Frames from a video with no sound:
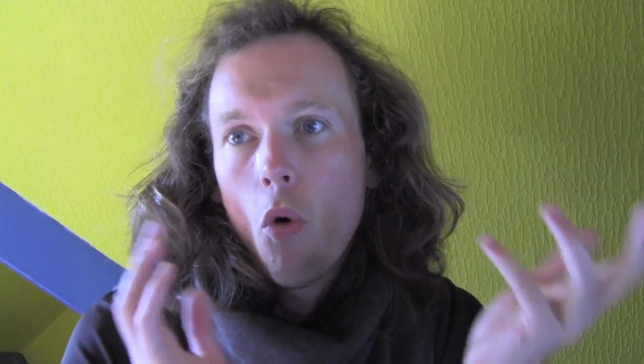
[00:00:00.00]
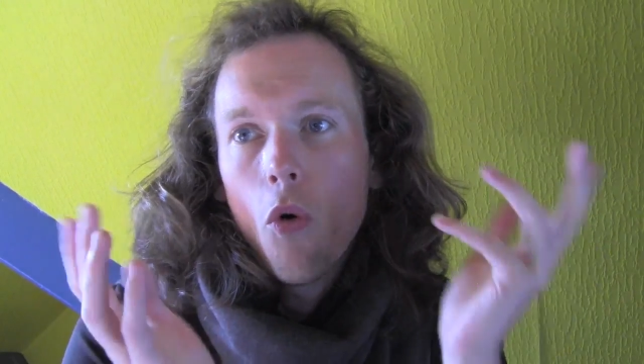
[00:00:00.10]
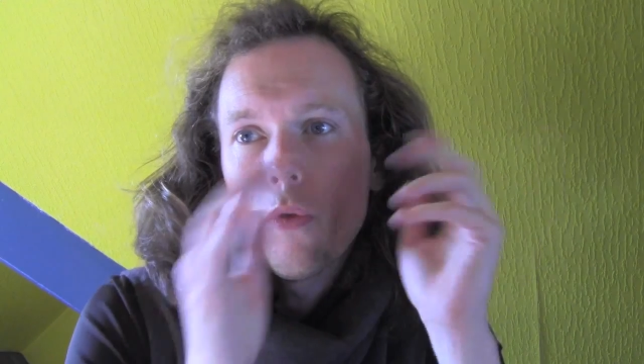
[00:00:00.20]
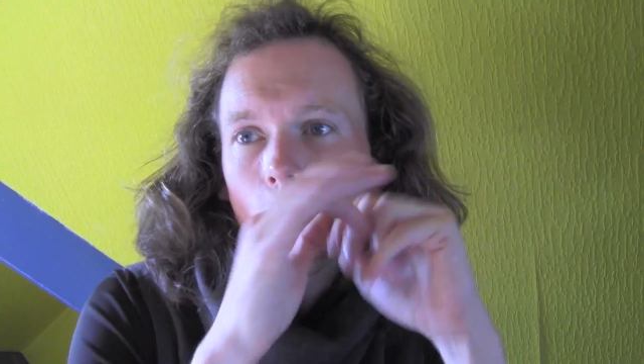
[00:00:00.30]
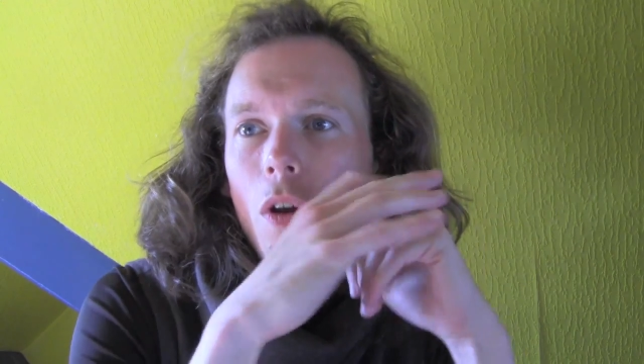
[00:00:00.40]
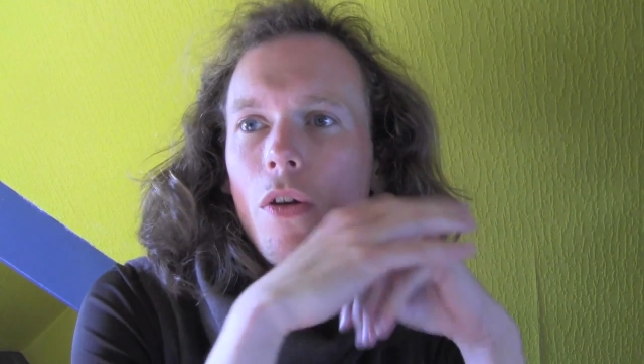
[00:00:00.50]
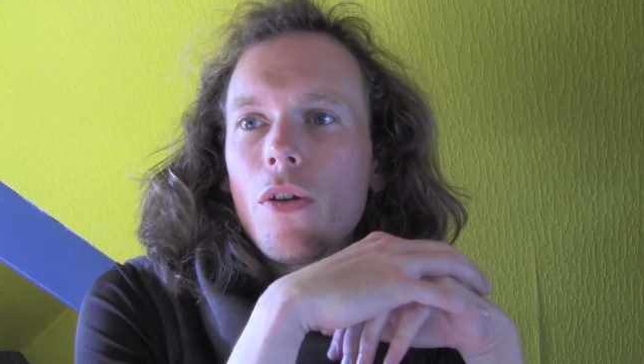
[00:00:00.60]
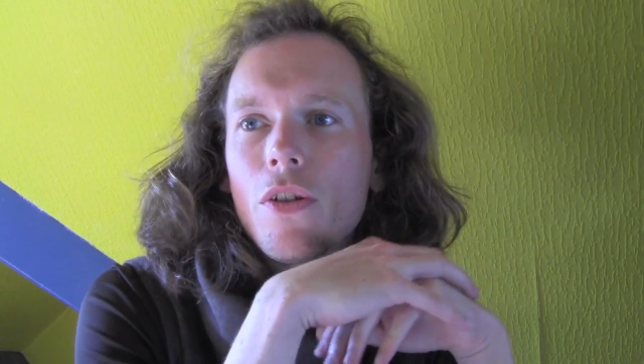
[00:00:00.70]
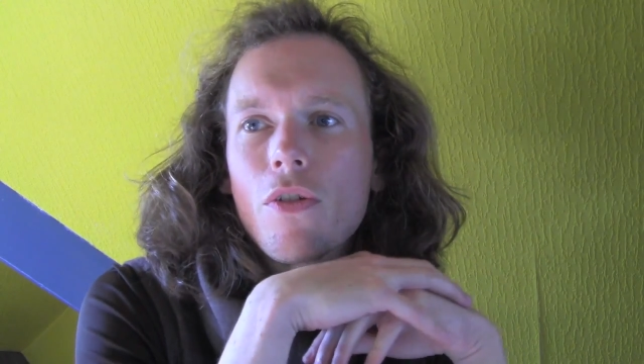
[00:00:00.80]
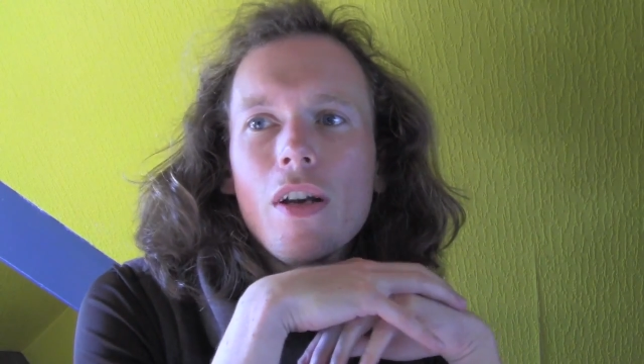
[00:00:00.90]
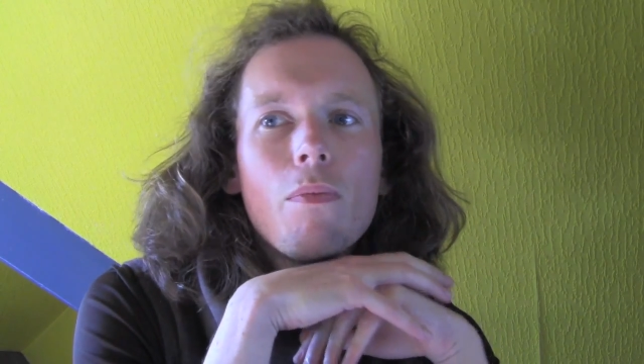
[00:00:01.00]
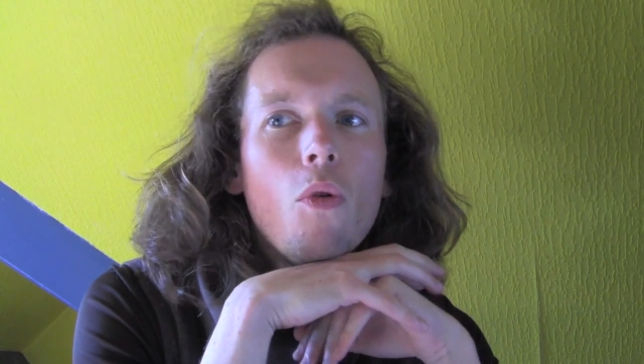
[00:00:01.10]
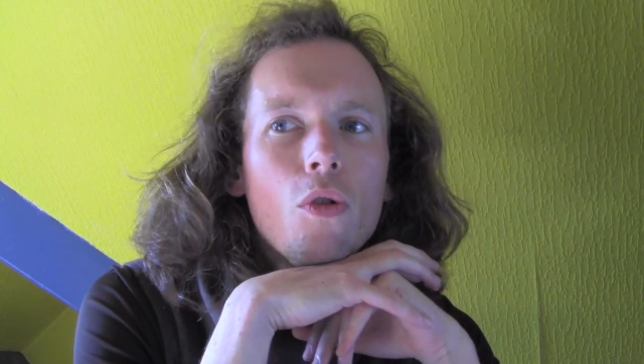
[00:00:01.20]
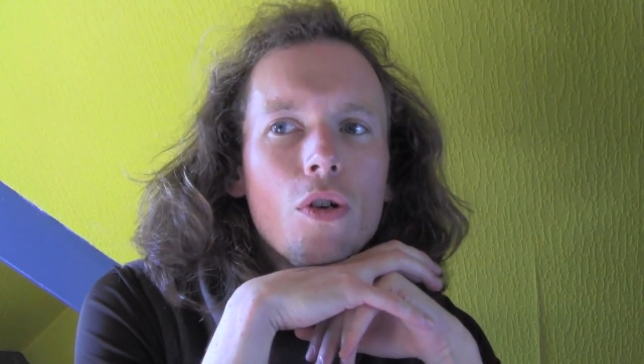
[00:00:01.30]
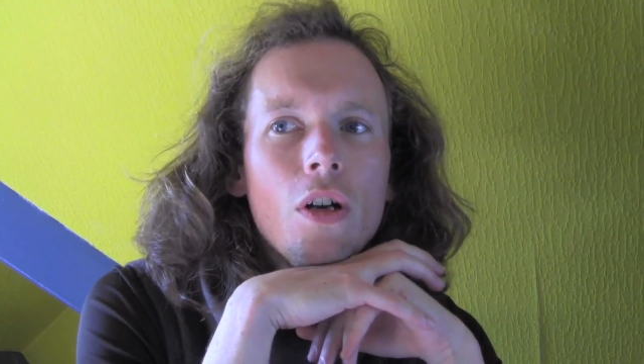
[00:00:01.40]
more than one discrete
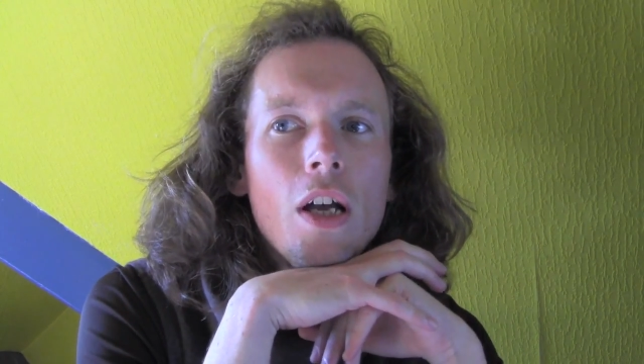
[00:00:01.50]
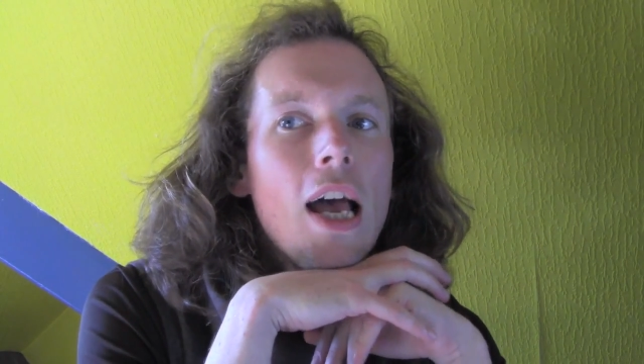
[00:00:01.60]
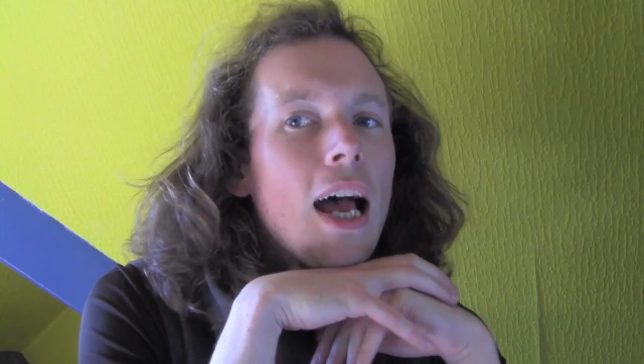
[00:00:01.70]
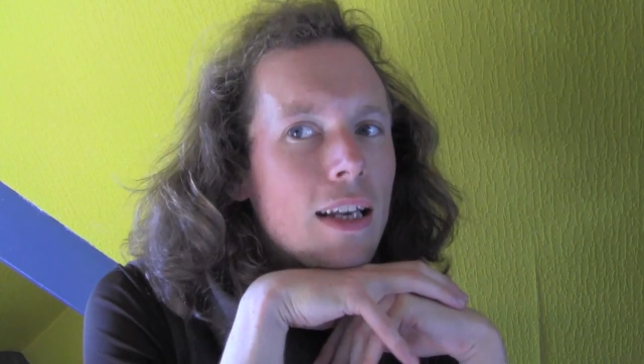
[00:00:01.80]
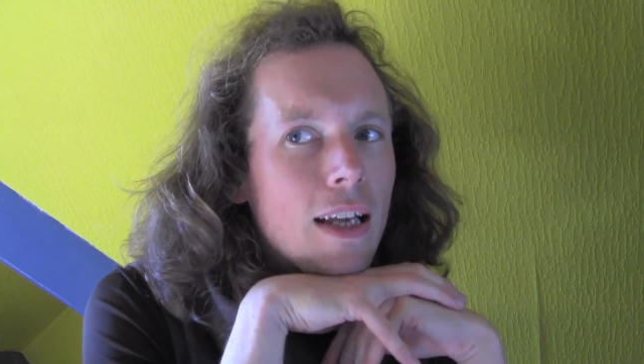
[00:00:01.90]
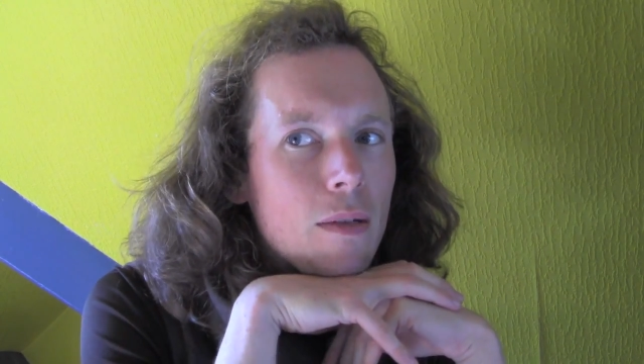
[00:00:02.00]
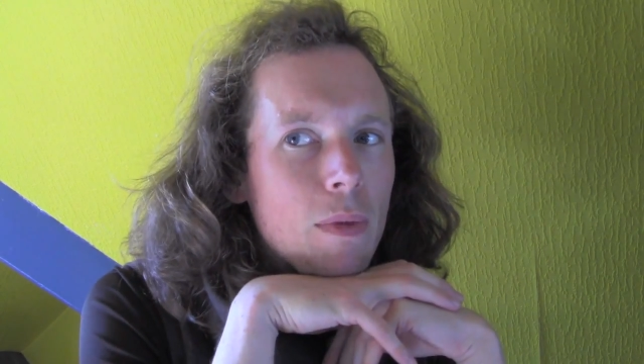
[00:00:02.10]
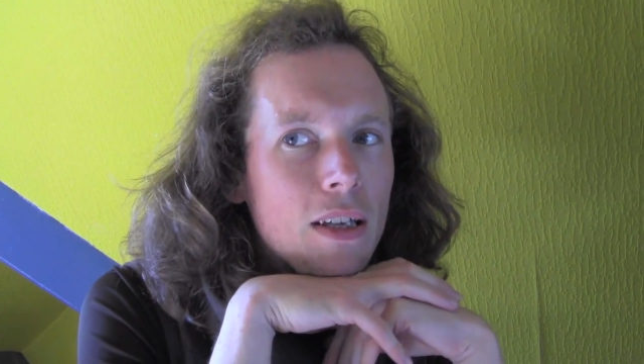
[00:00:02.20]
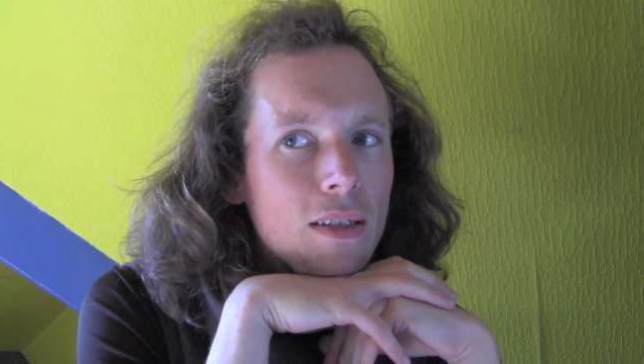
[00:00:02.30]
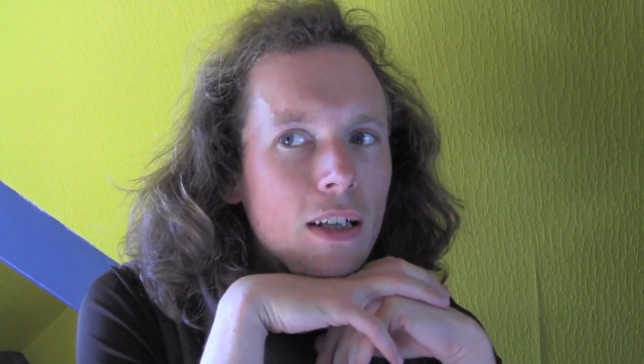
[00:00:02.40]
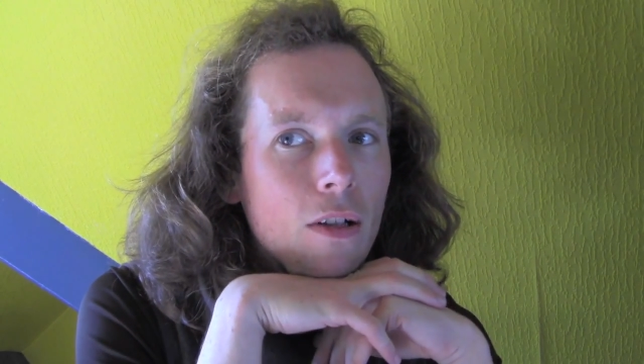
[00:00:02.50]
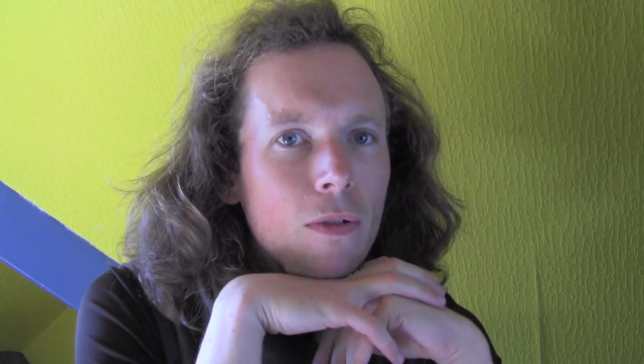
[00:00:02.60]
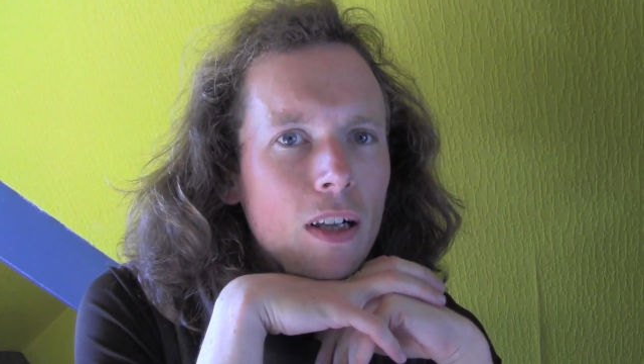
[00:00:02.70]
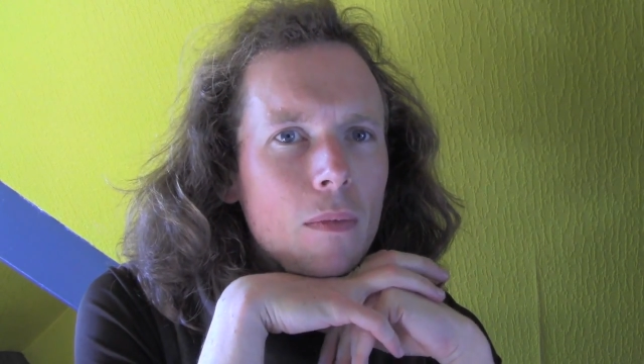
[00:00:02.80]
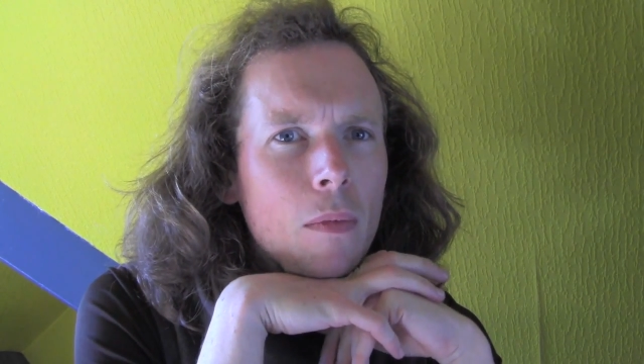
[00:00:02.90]
portion and yet be a single
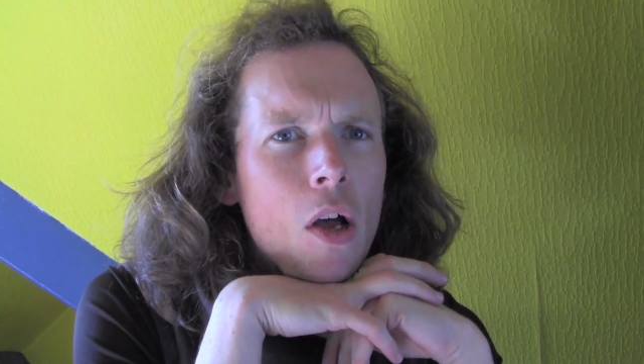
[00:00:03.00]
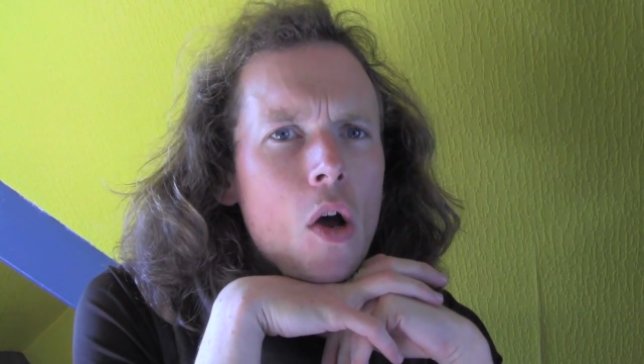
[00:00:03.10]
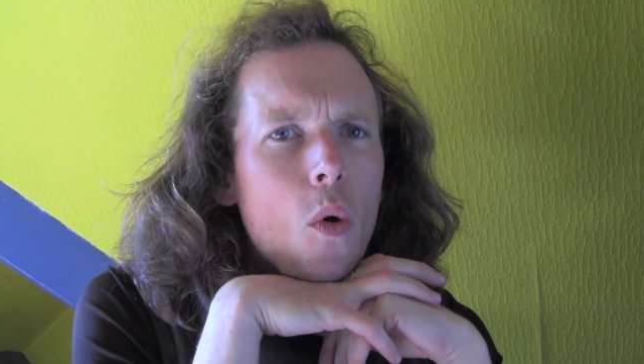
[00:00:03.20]
film?